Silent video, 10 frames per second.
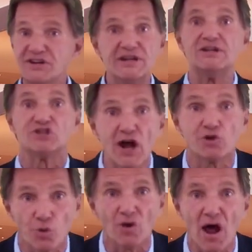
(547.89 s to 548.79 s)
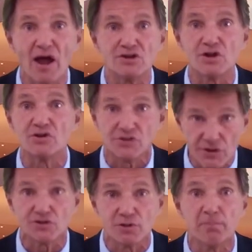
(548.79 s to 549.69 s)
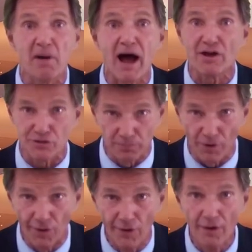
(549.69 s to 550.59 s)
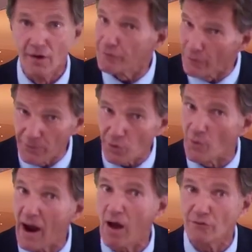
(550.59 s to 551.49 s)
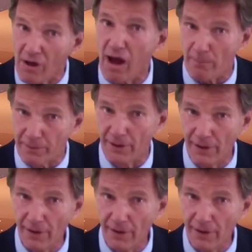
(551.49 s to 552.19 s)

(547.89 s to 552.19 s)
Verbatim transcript: decentralized system possible from the ground up.